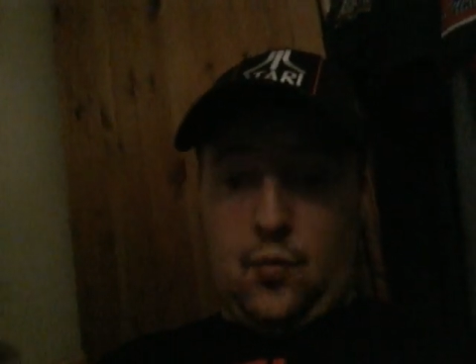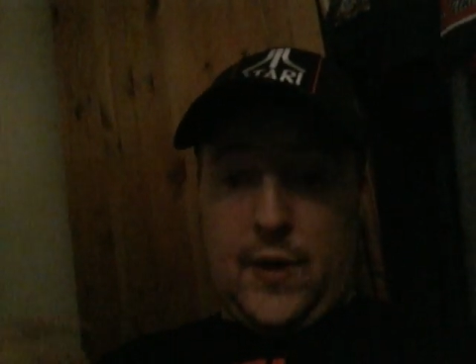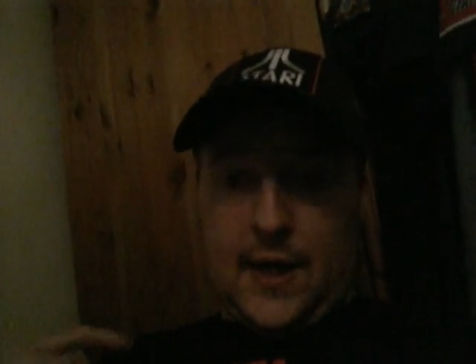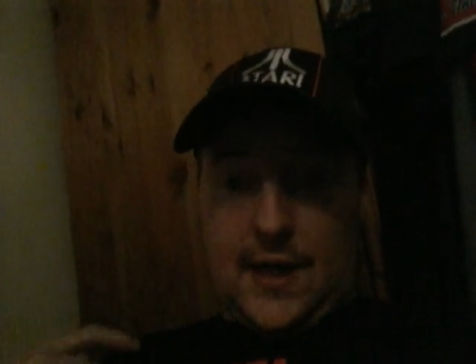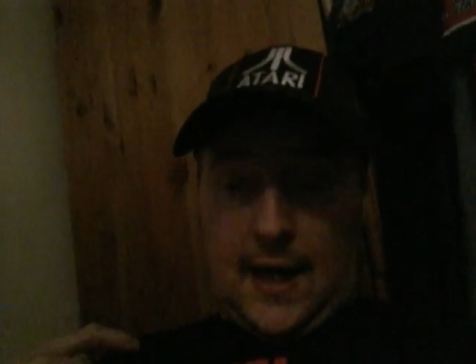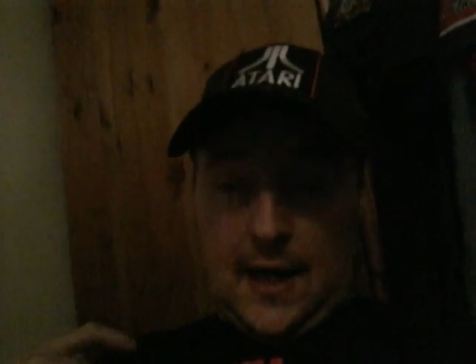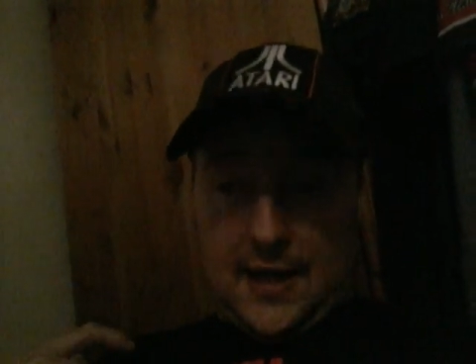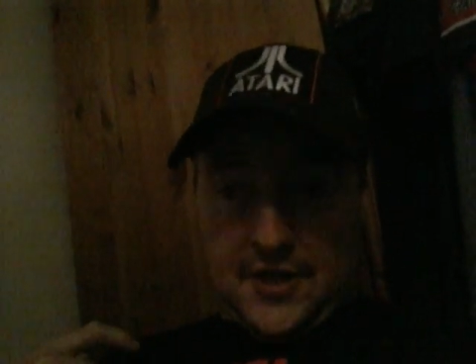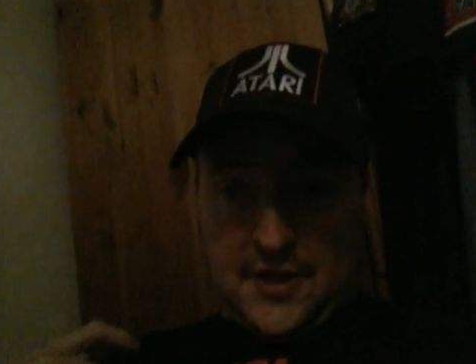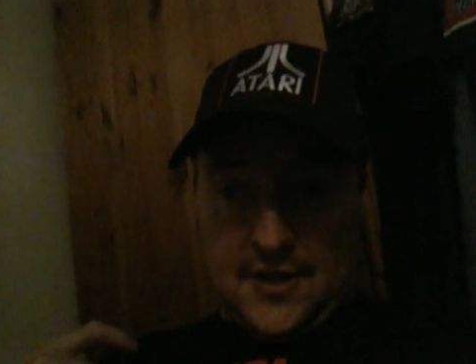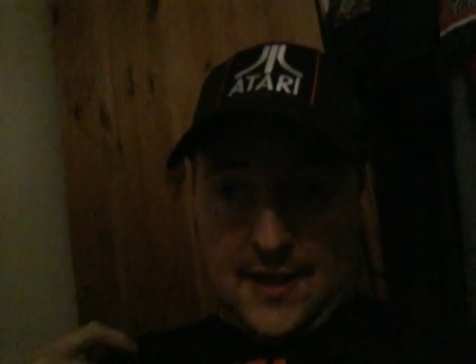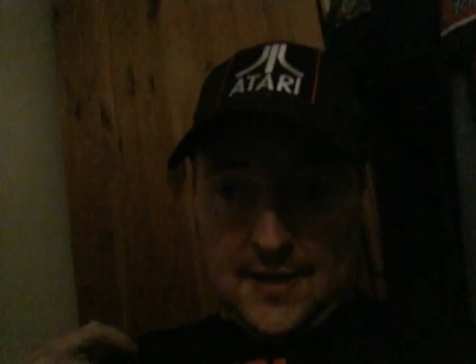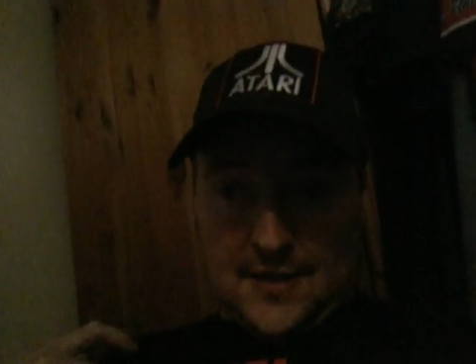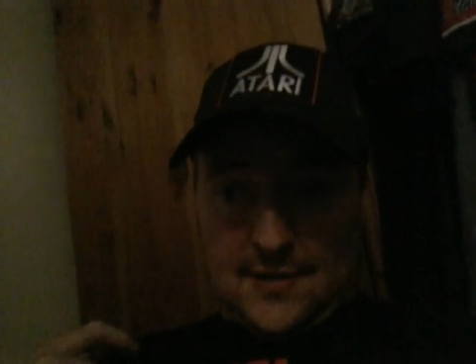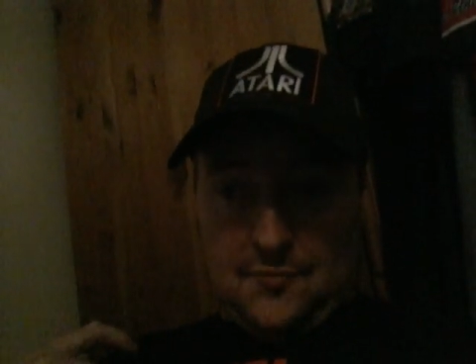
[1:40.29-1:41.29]
We call the
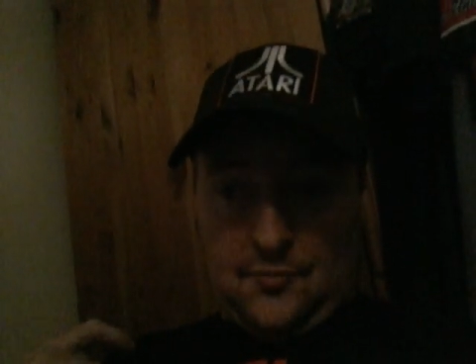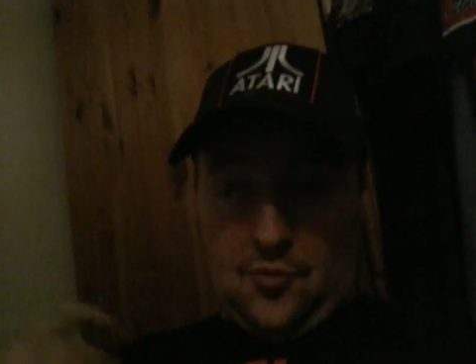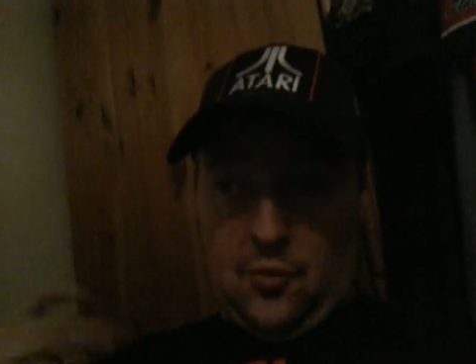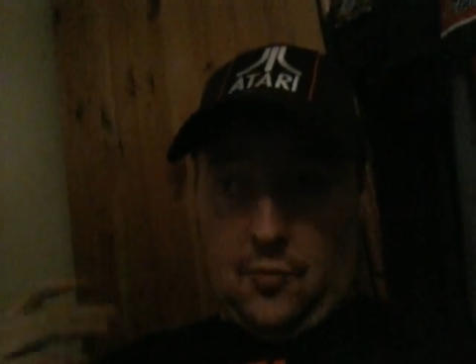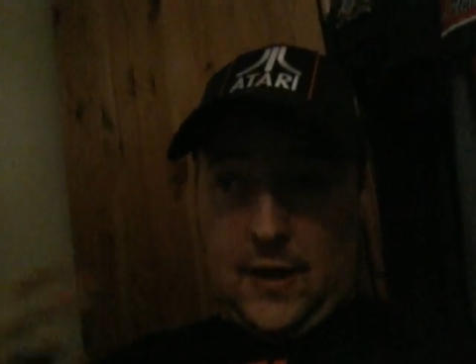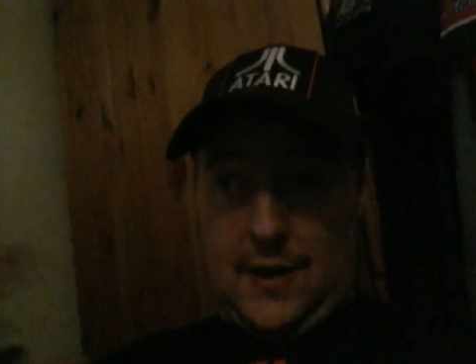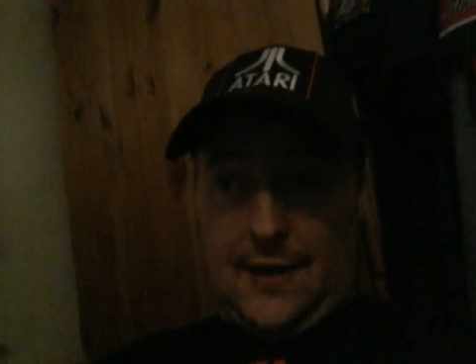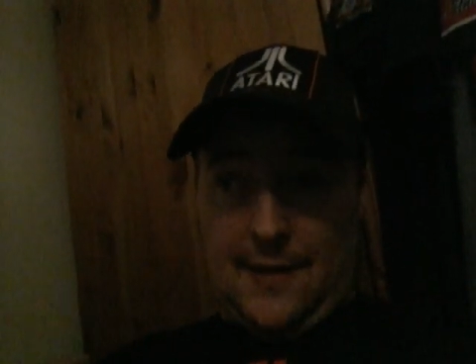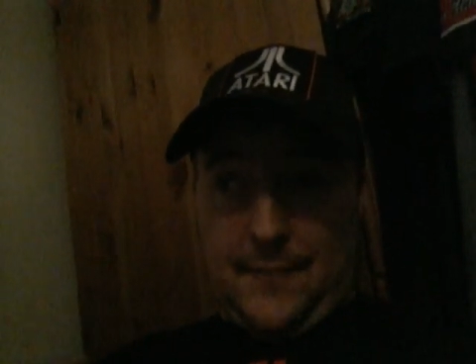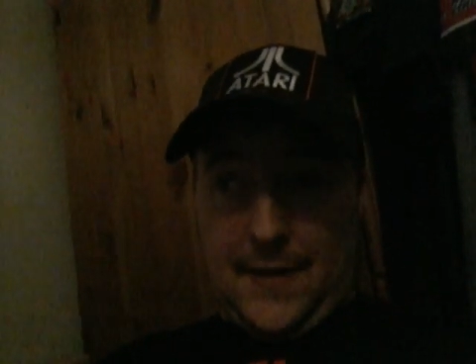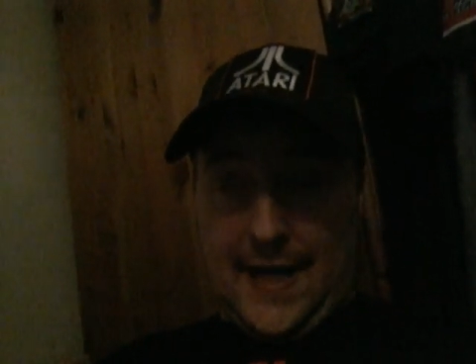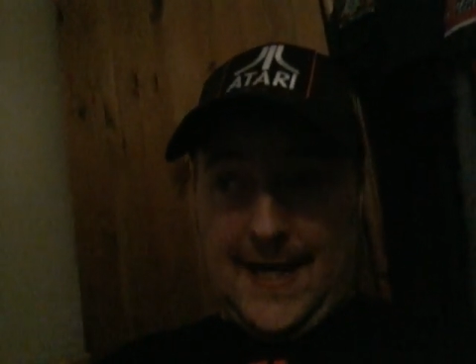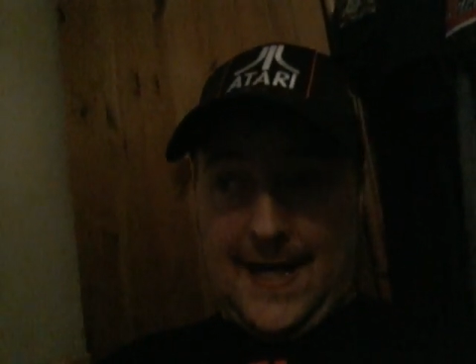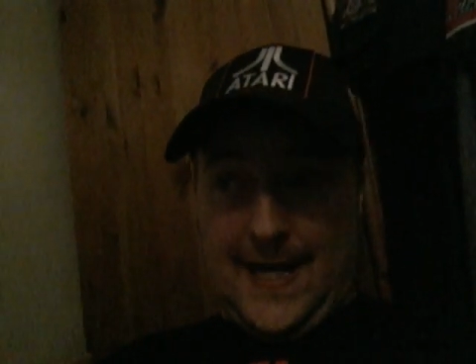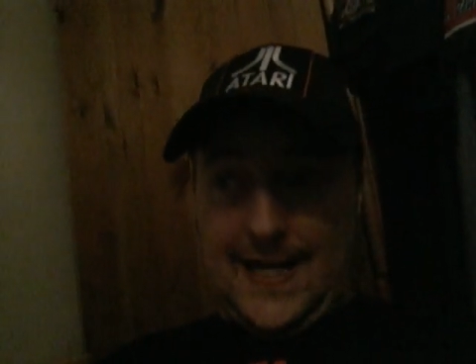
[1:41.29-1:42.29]
shots, but we're gonna
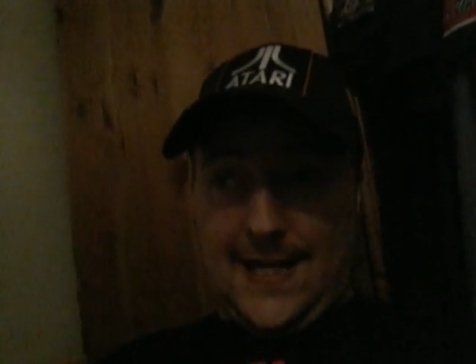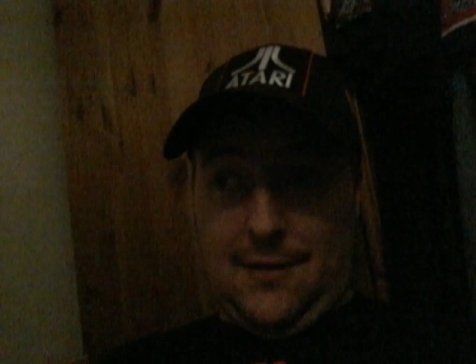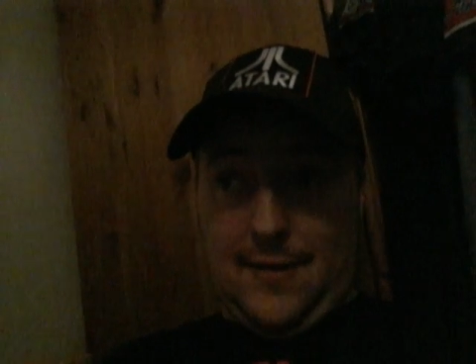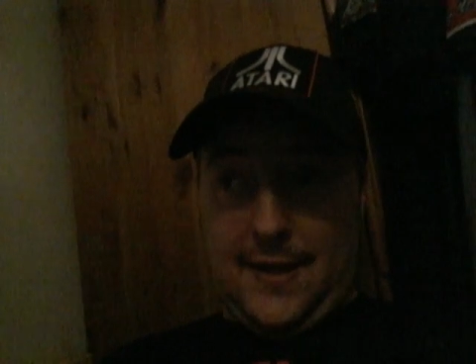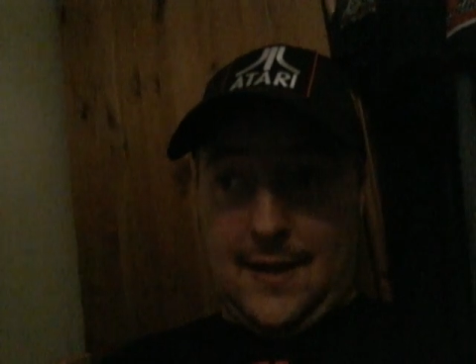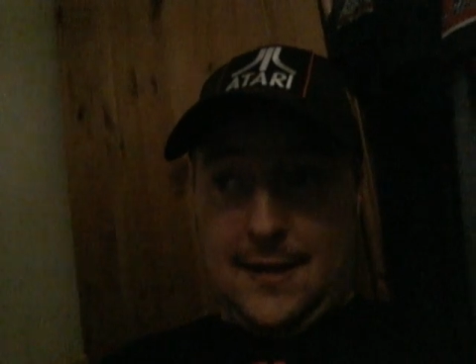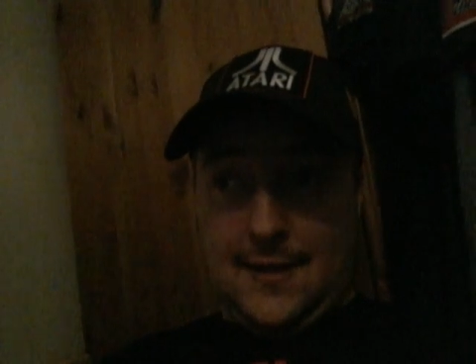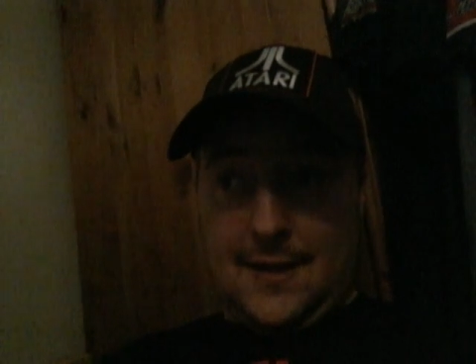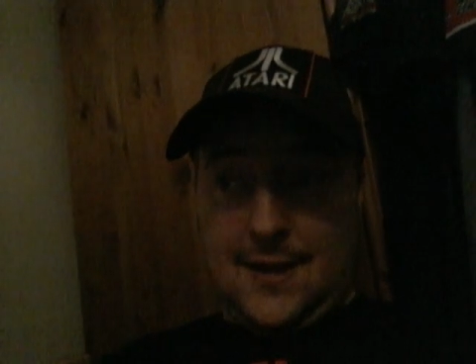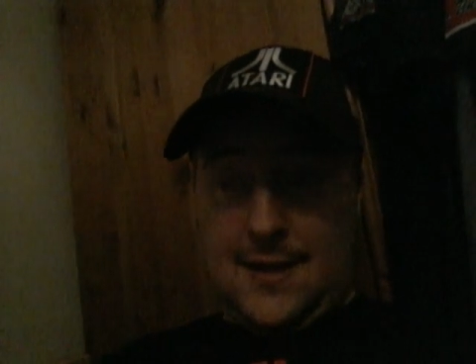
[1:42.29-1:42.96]
pay you anyway